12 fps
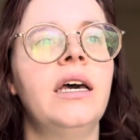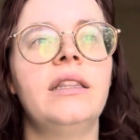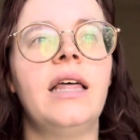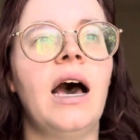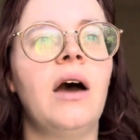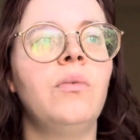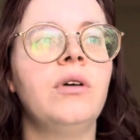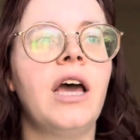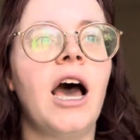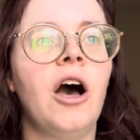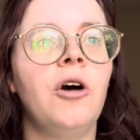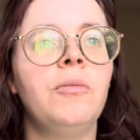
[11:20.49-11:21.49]
that would
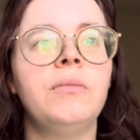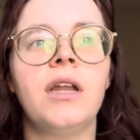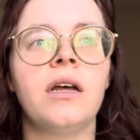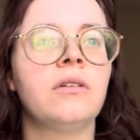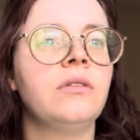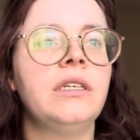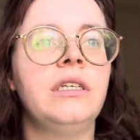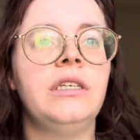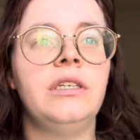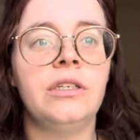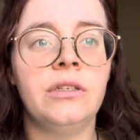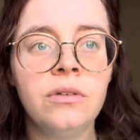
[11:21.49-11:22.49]
help not only
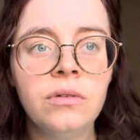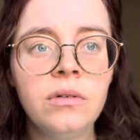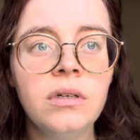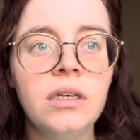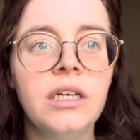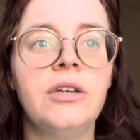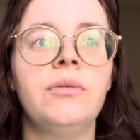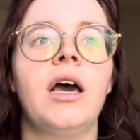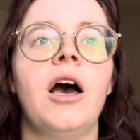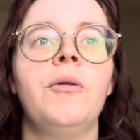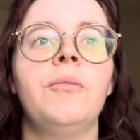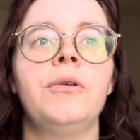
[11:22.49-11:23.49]
you, it would
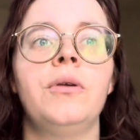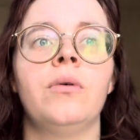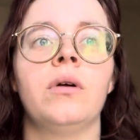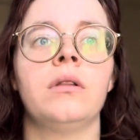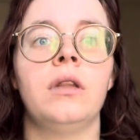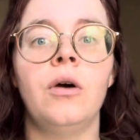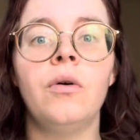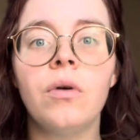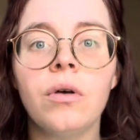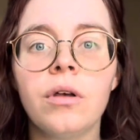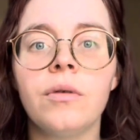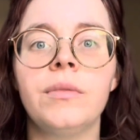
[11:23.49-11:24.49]
help your
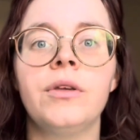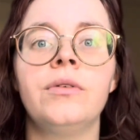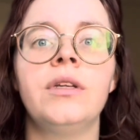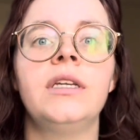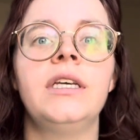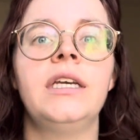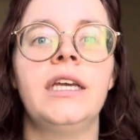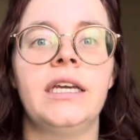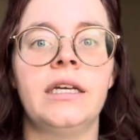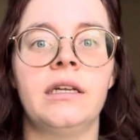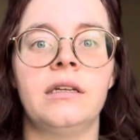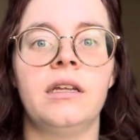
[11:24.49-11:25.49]
local
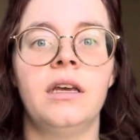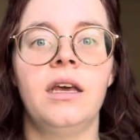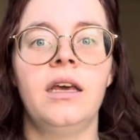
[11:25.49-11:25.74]
community and